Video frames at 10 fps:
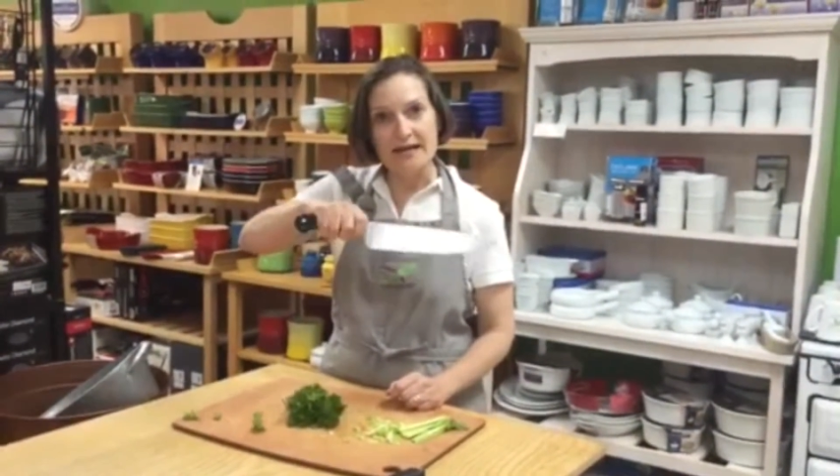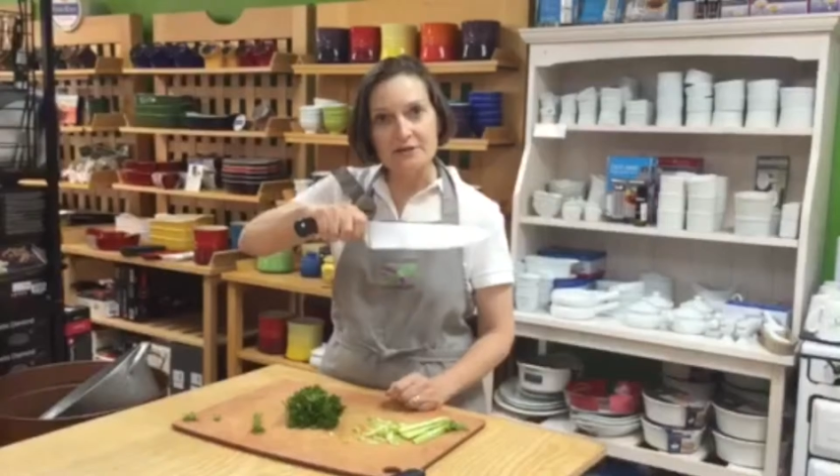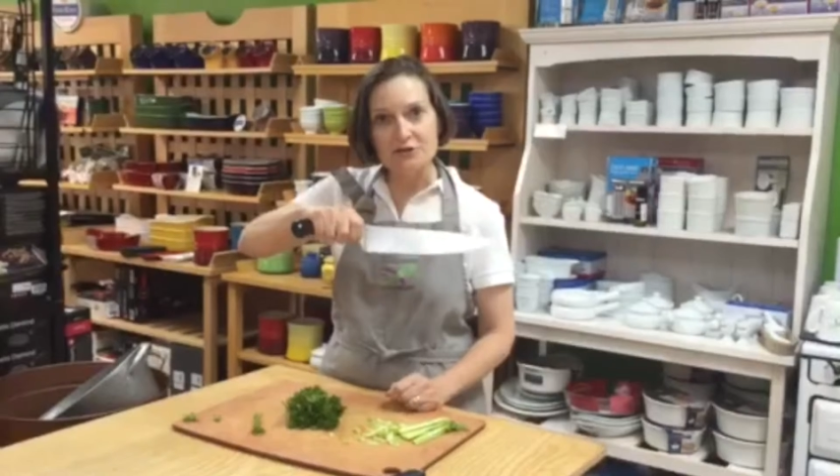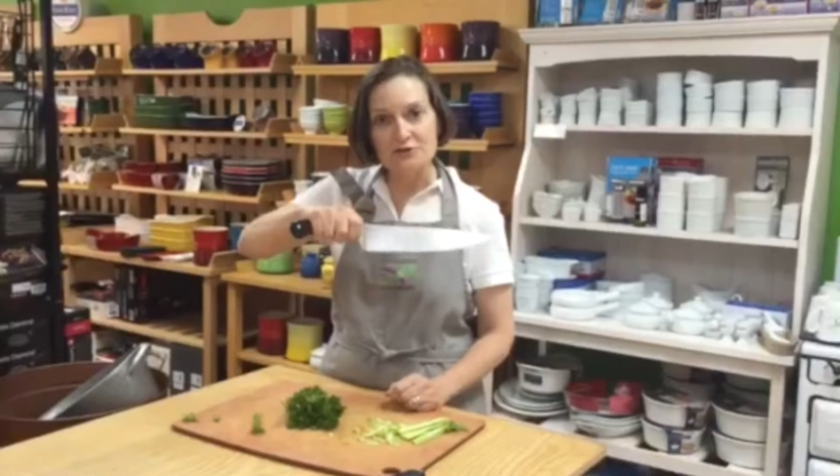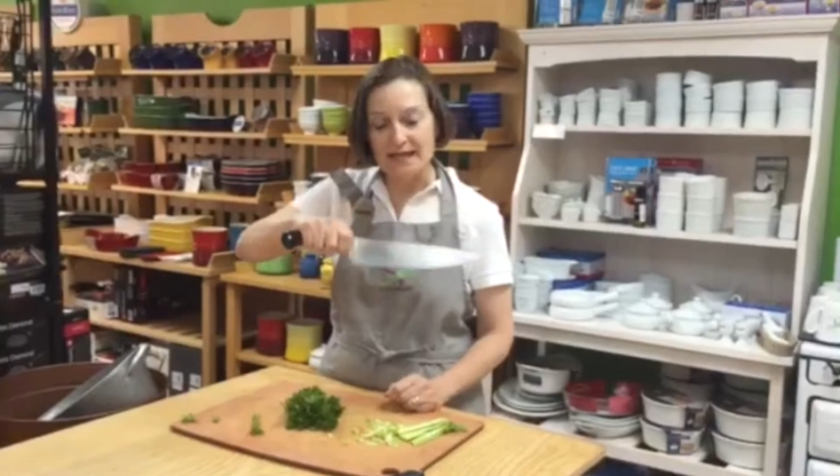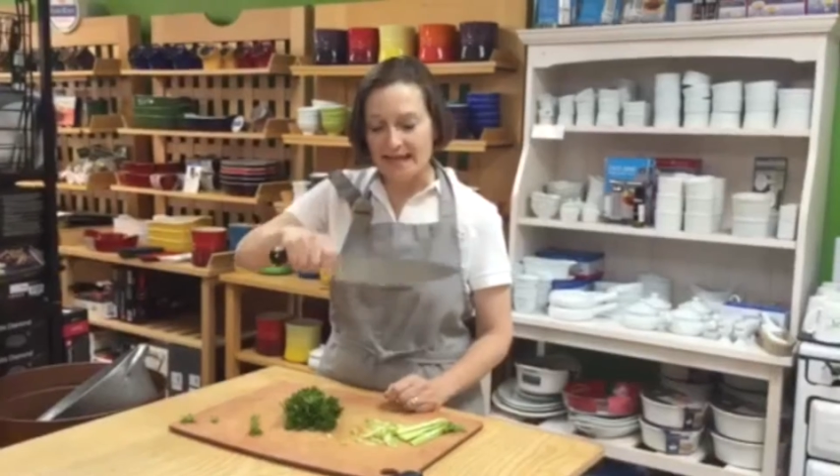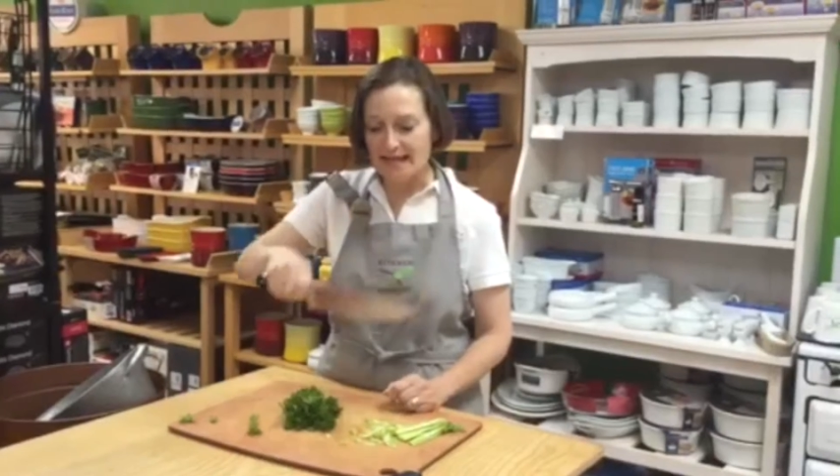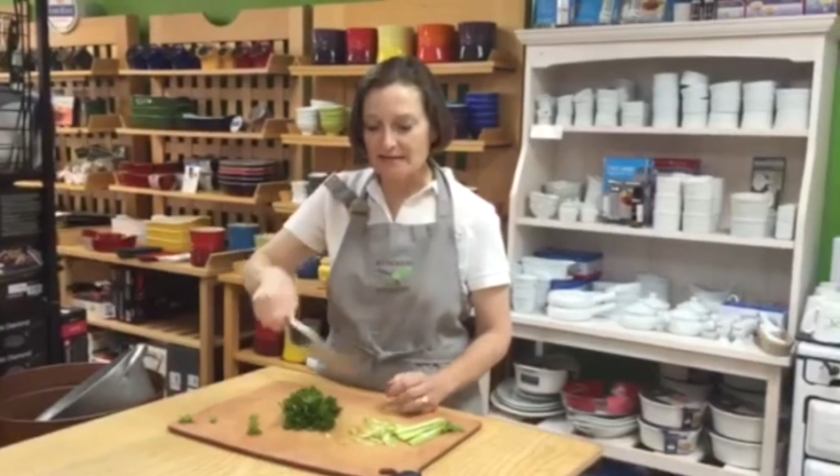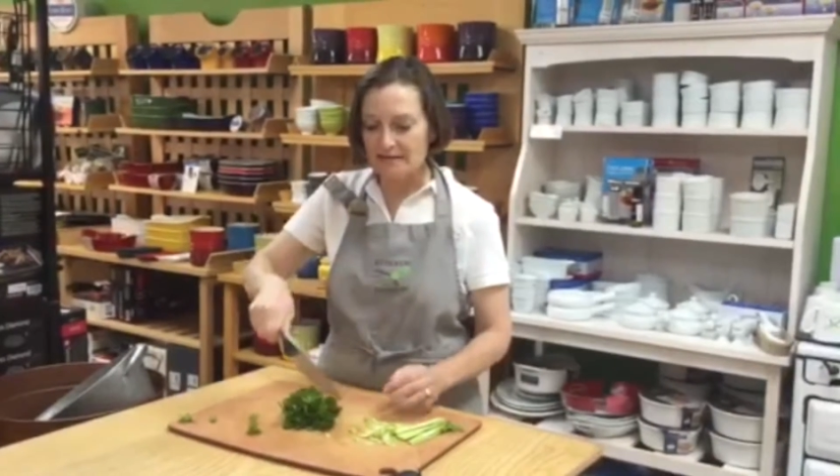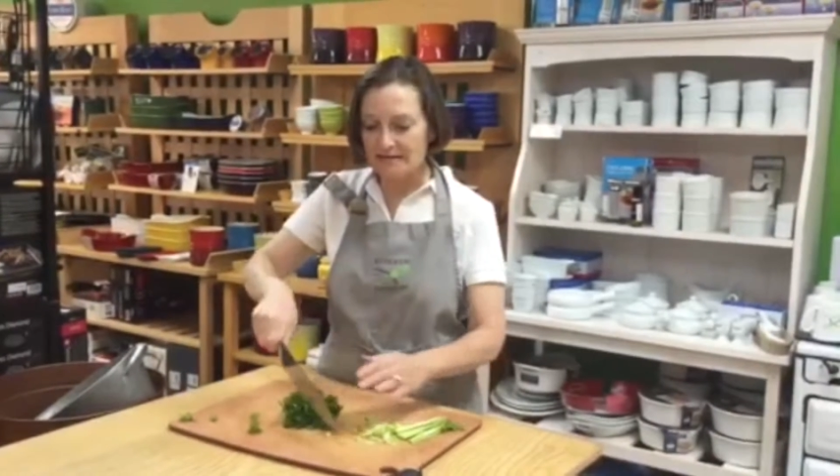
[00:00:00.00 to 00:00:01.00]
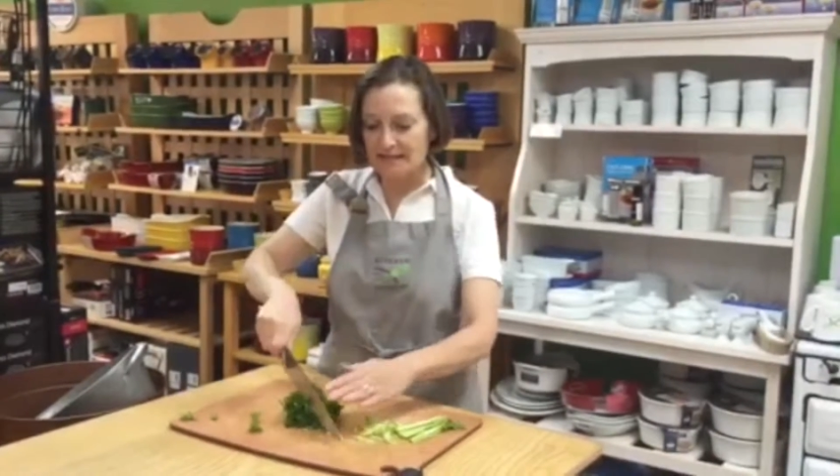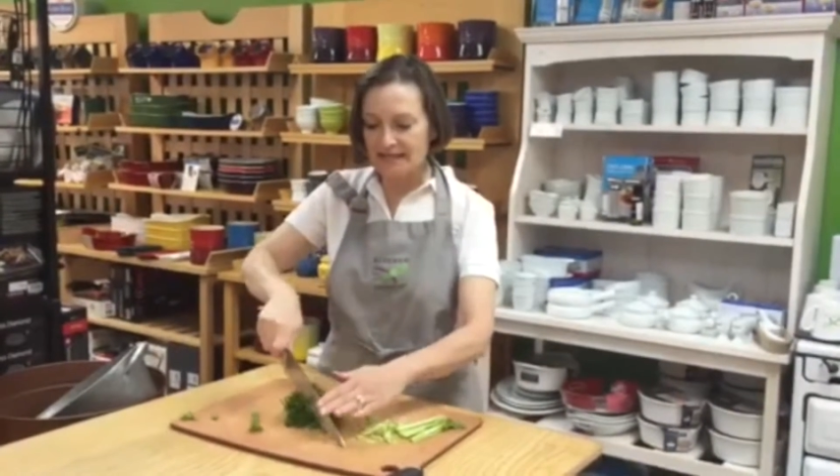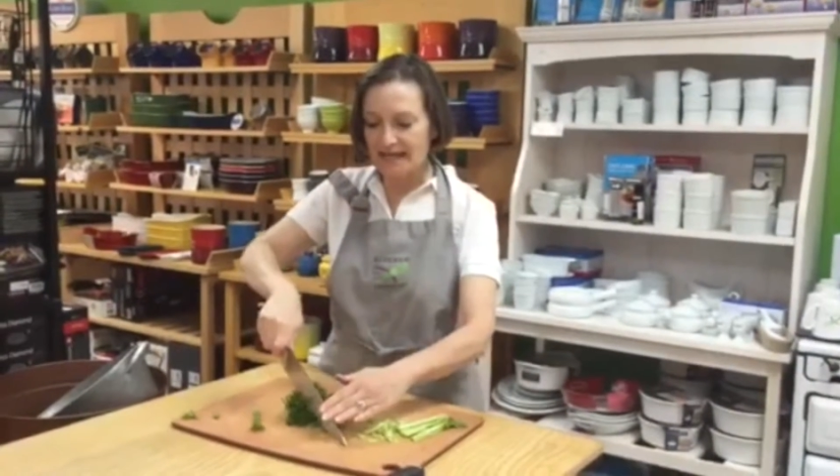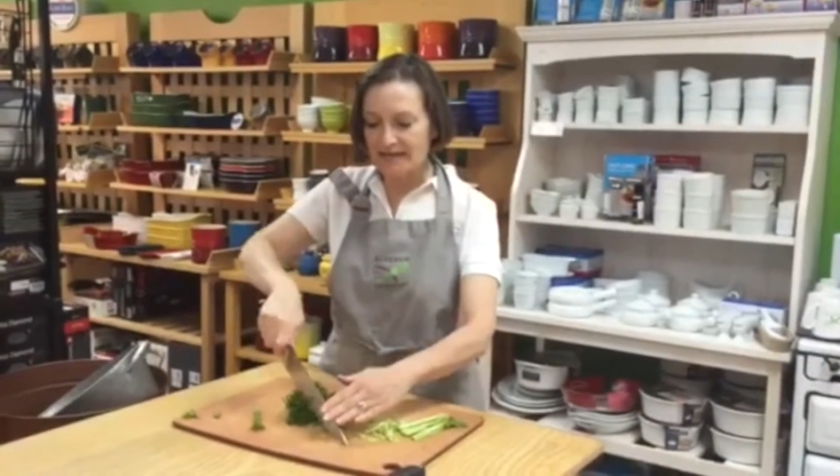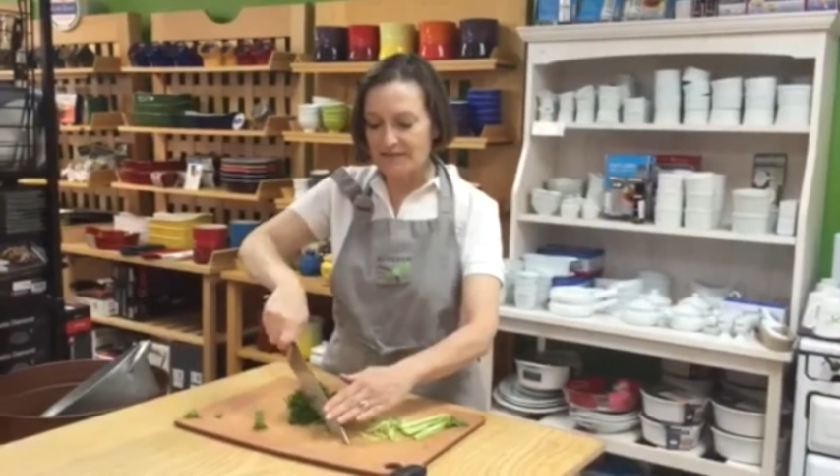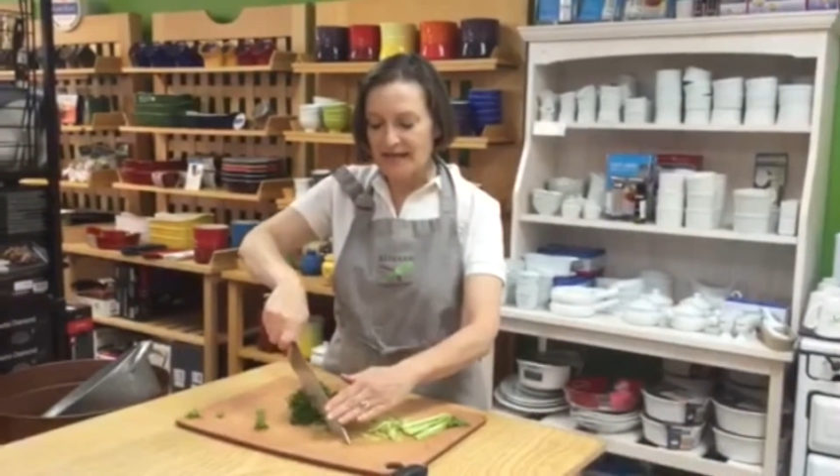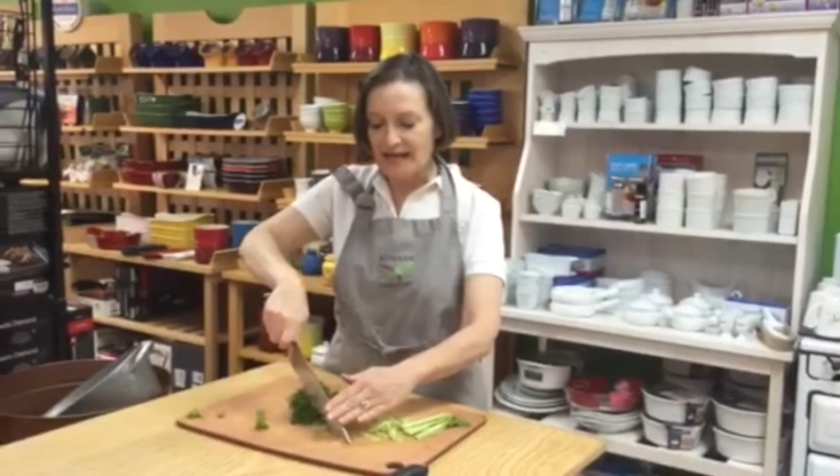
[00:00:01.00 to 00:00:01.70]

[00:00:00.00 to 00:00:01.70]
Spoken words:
and to the handle of the knife,